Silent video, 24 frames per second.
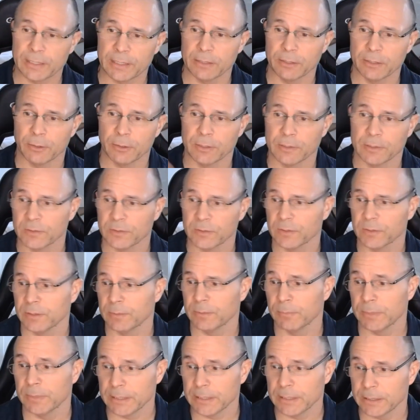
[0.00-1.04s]
You're going to see
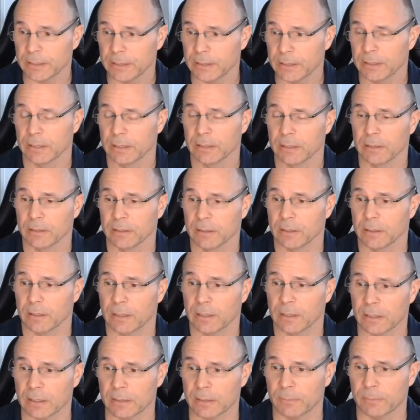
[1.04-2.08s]
me
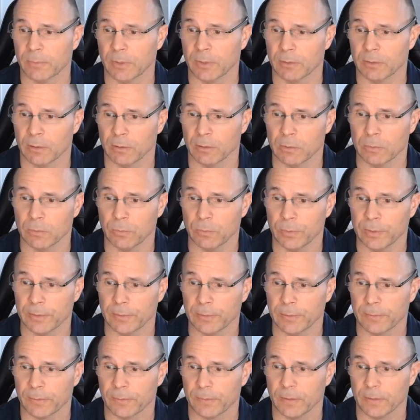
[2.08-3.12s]
along
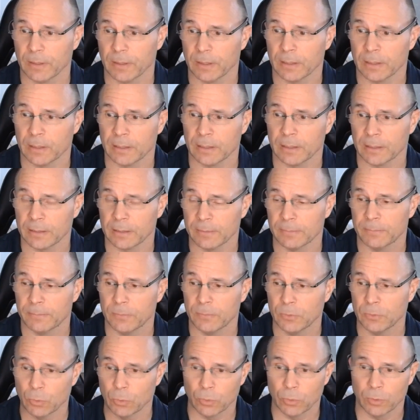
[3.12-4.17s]
with
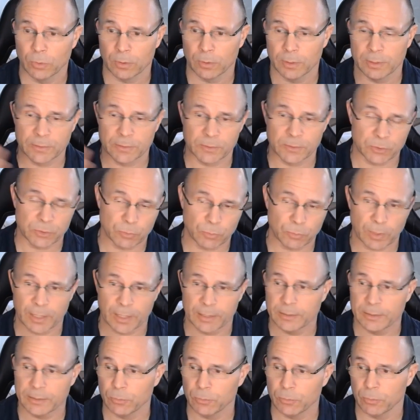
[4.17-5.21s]
Noor and
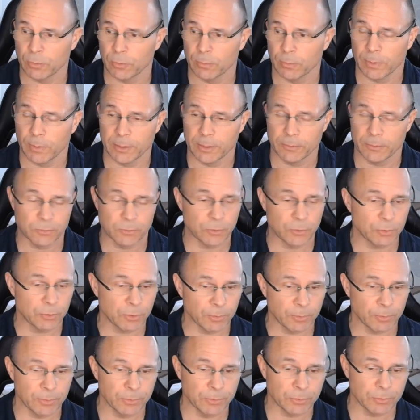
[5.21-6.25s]
Sarani, who are other two
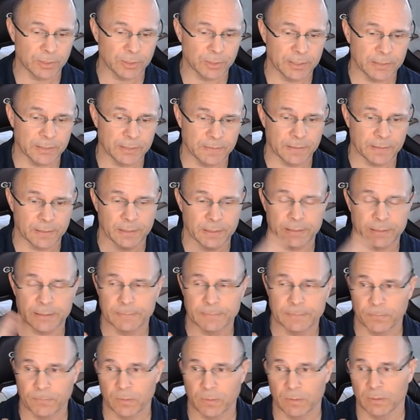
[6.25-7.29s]
co-owners at ATI,
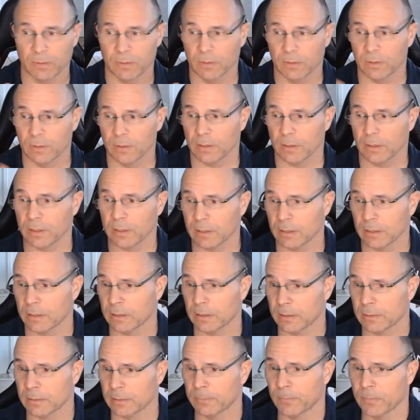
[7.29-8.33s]

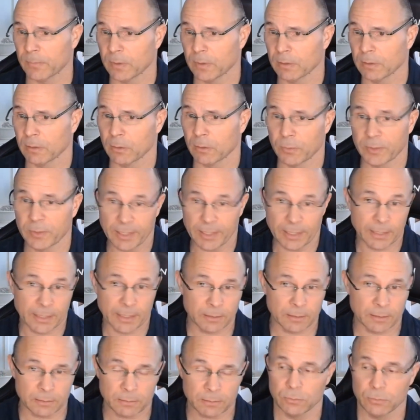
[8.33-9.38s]
along with
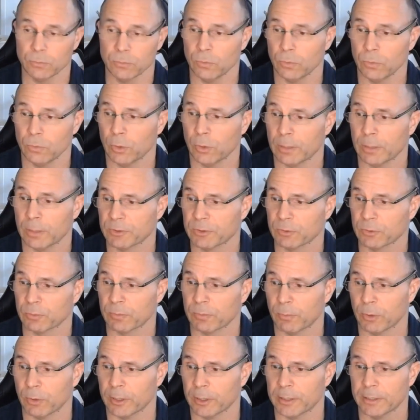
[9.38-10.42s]
Anna, who helps us with
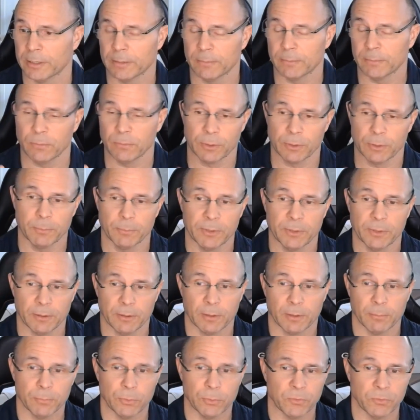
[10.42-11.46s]
marketing. We're going to be there
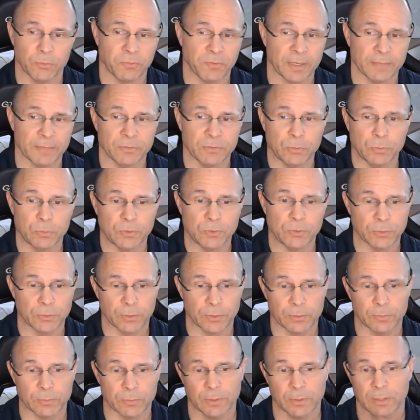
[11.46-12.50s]
at booth
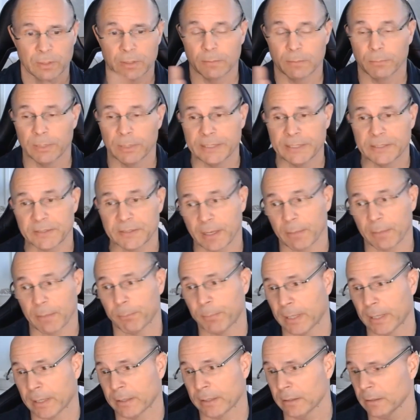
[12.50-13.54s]
520. Please stop
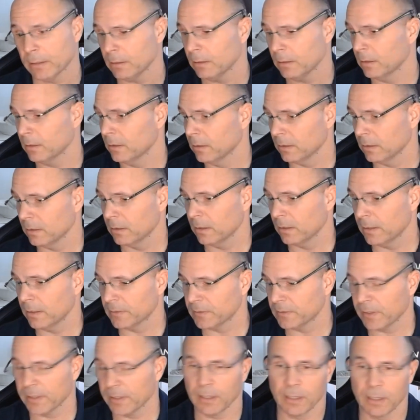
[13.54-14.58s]
by and
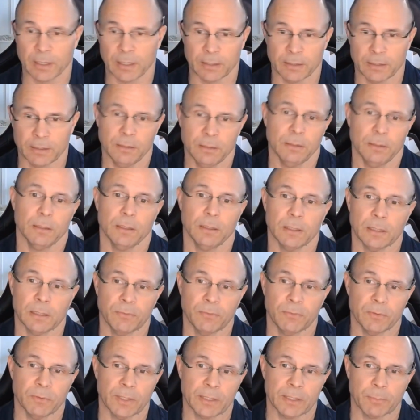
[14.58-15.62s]
say hi.
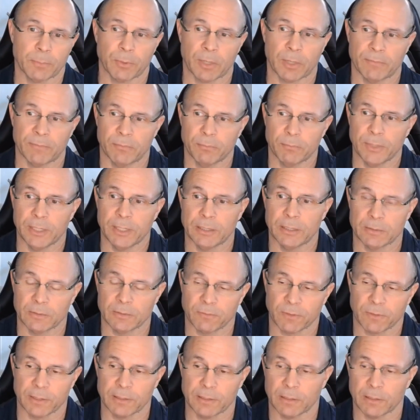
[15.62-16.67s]
If you'd like a private meeting to
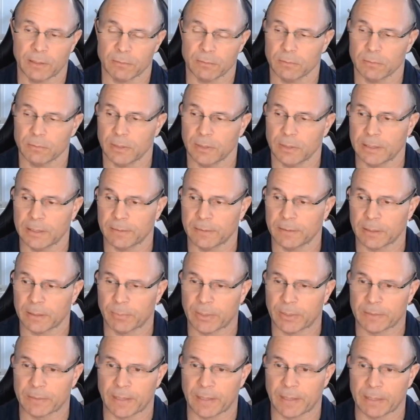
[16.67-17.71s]
find out anything
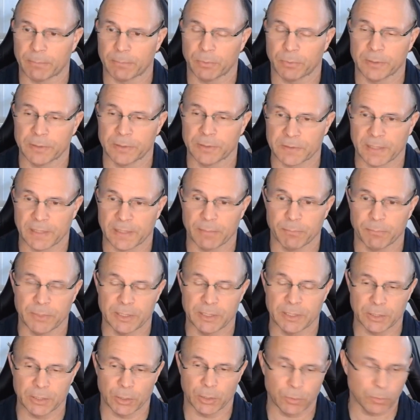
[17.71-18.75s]
about that, please let me
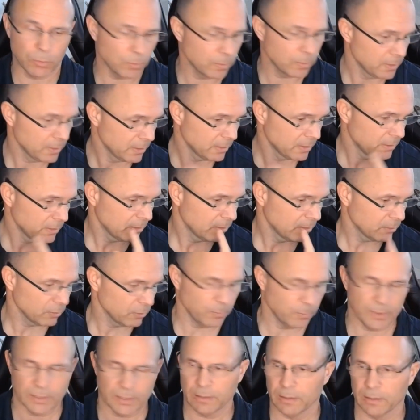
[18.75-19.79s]
know. There'll
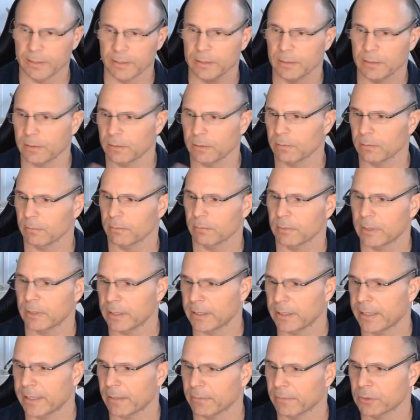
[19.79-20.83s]
be a link
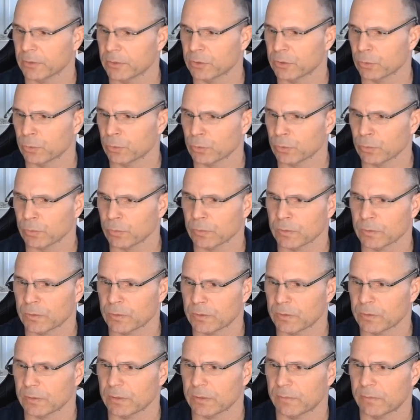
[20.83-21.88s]
getting out in the
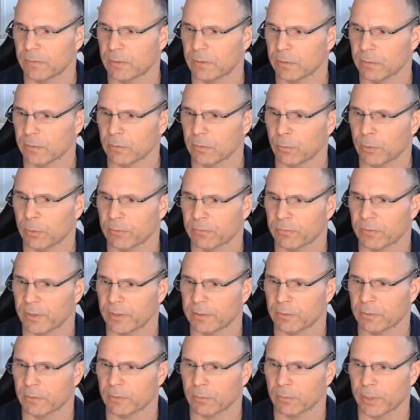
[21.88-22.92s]
socials if you don't know where to find
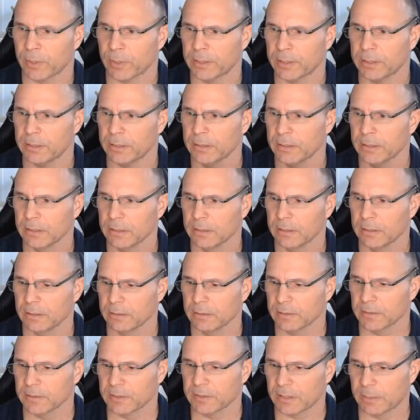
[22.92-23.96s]
it already
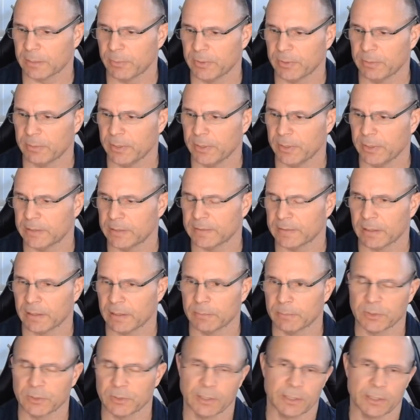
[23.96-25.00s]
to set up any meeting
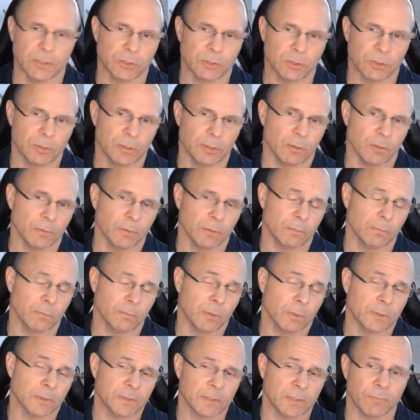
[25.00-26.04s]
times, and I can show you all
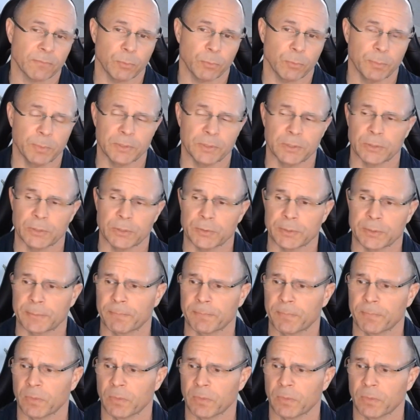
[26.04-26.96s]
the stuff that we've been doing.